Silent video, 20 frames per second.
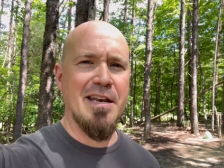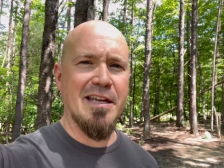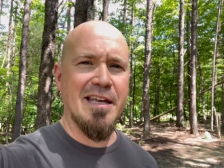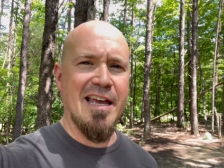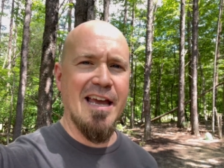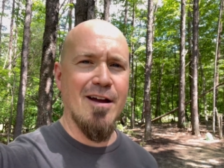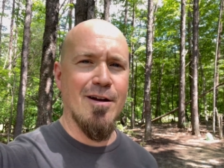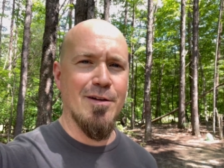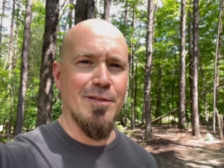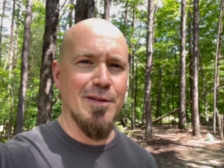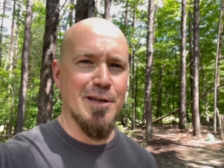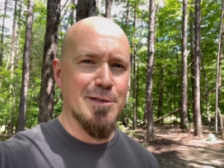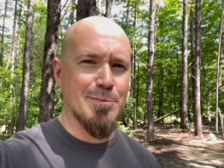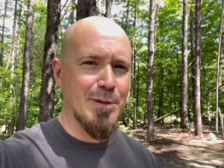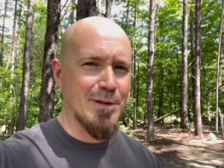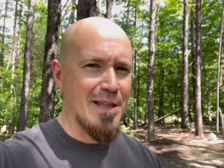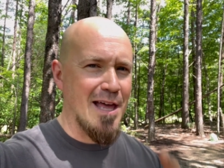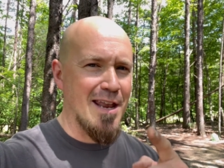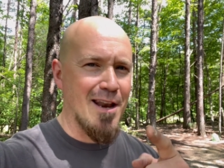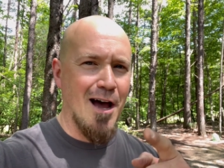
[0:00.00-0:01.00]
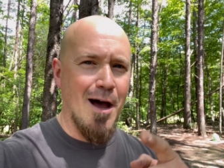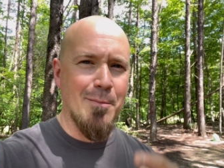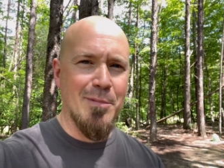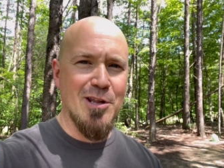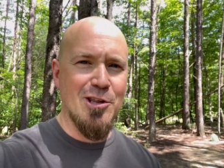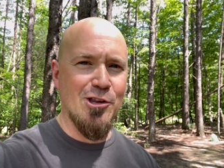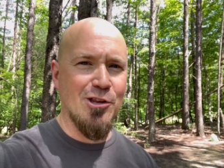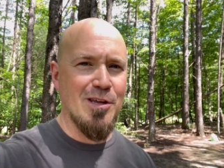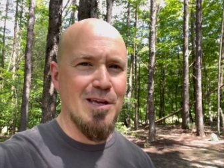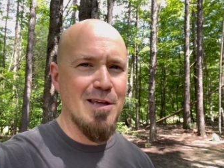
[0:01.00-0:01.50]
to carry this. But that
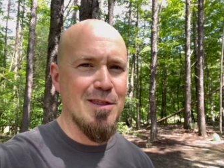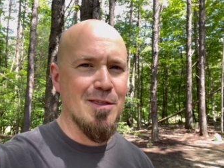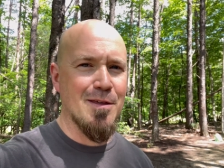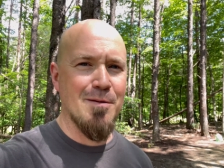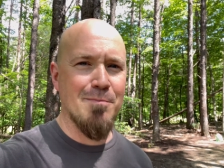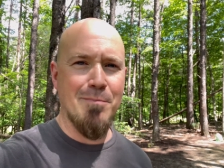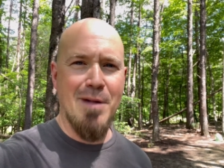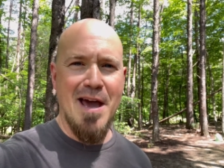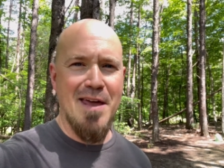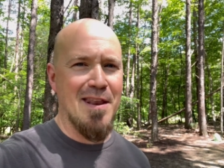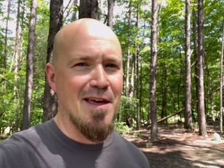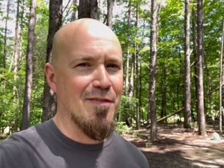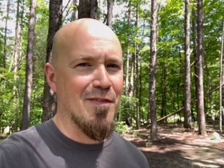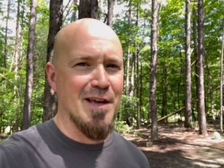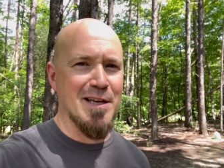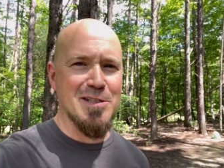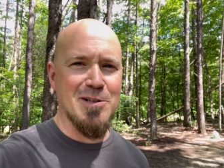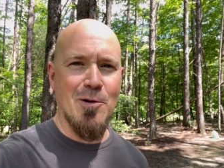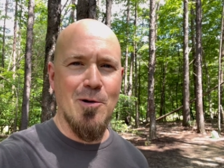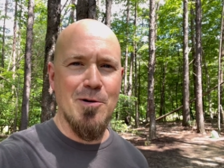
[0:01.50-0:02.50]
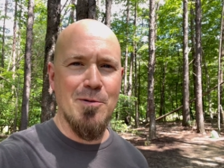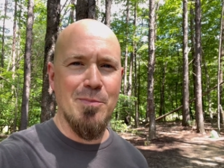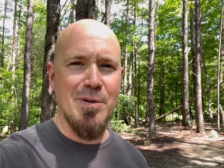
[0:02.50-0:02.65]
Omni sheath, man, that thing's hard to